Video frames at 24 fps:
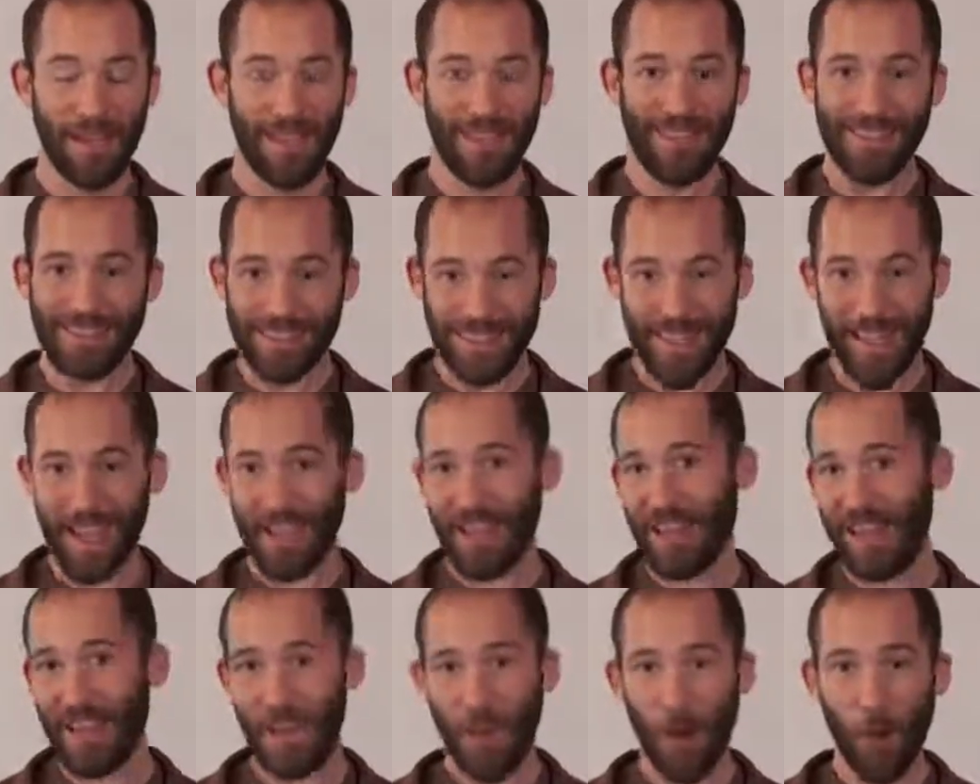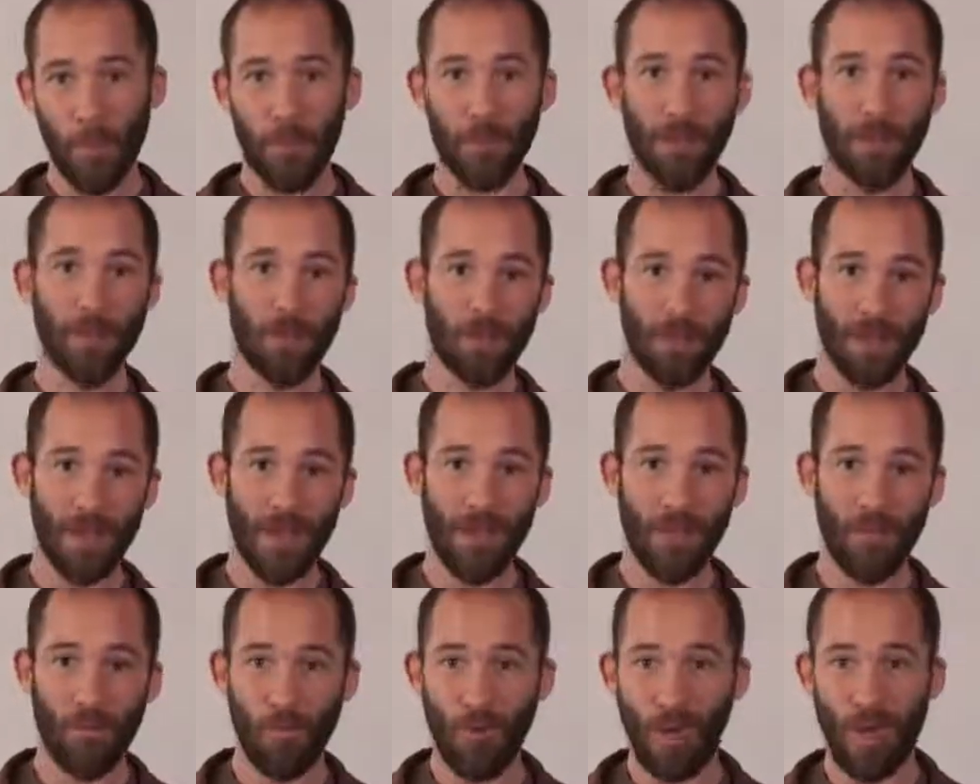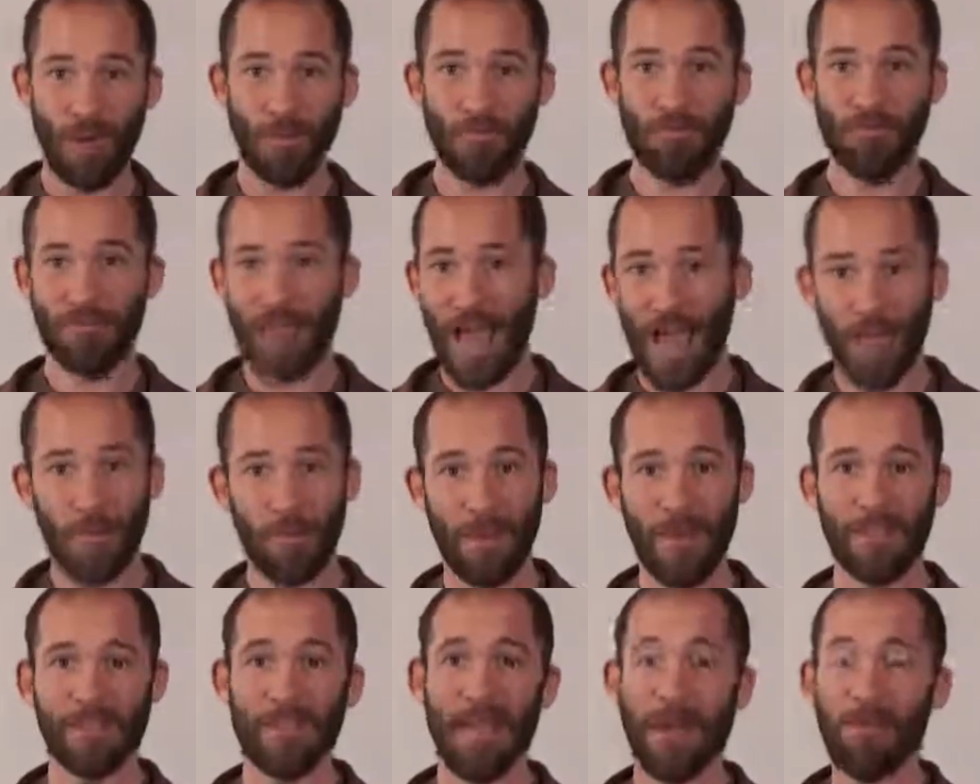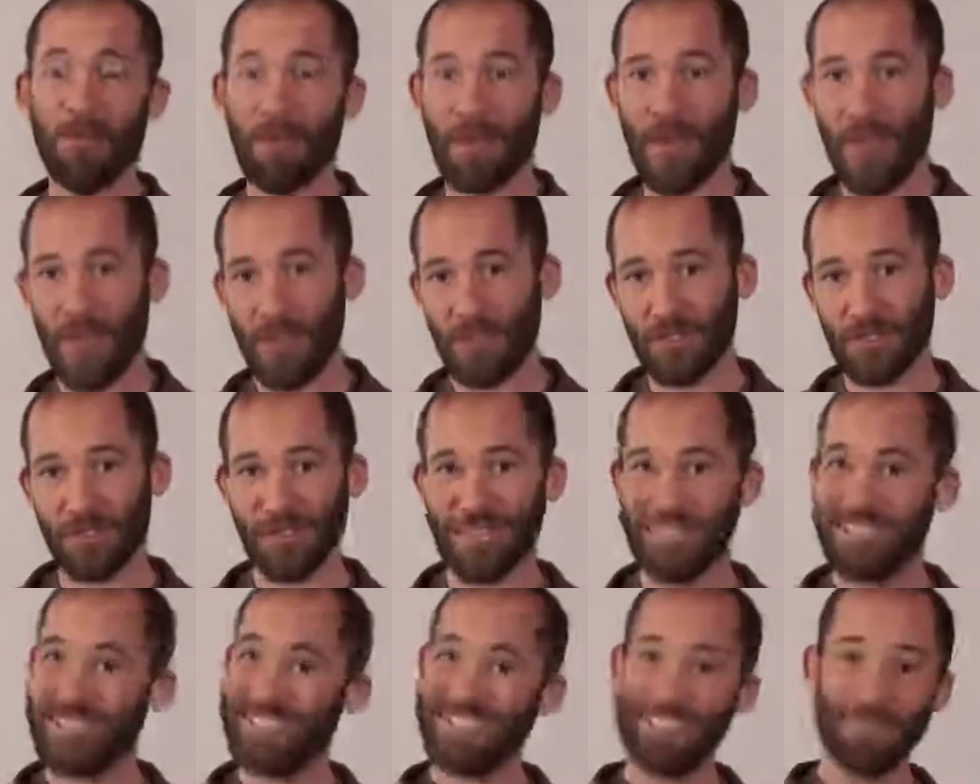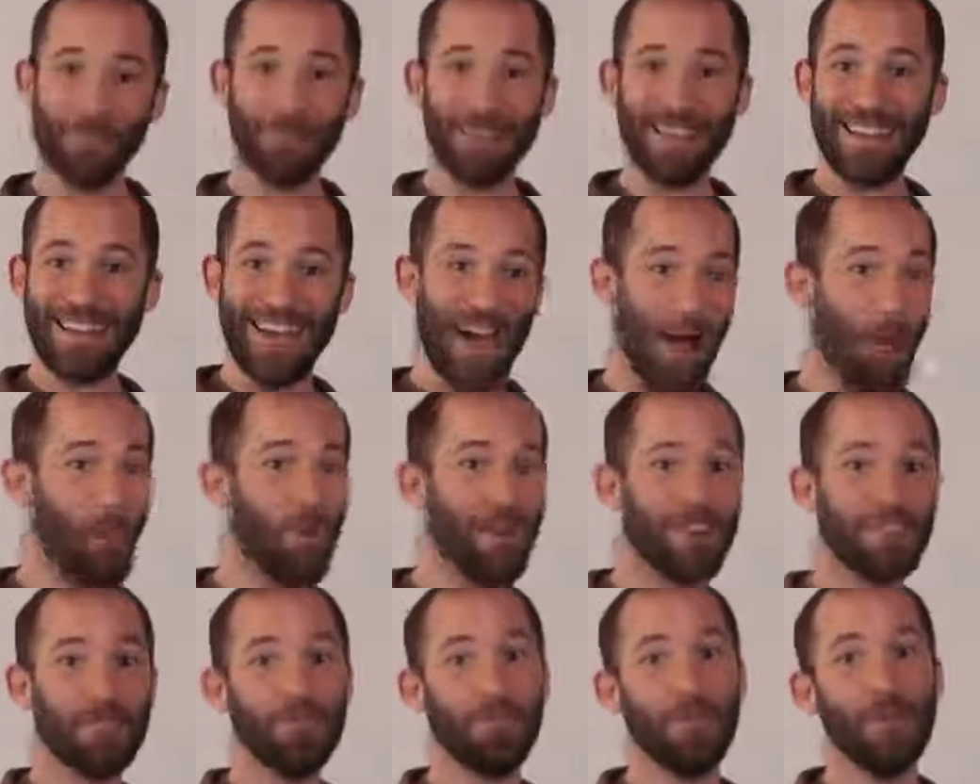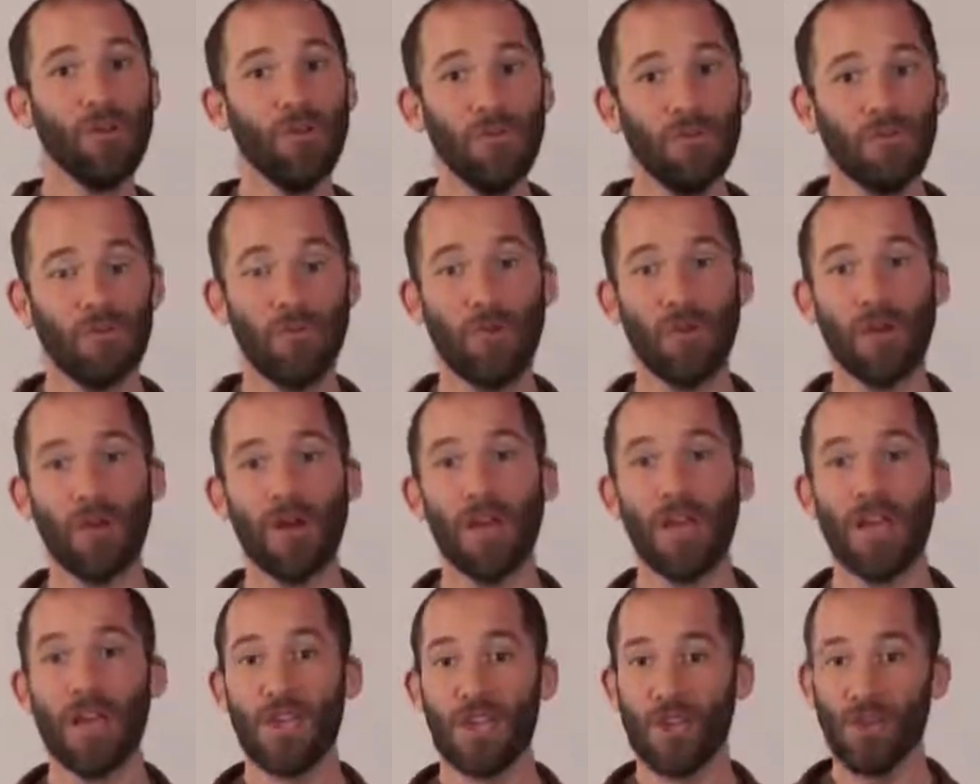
that's not going to help you create web database applications. It's just simply not what it's built for.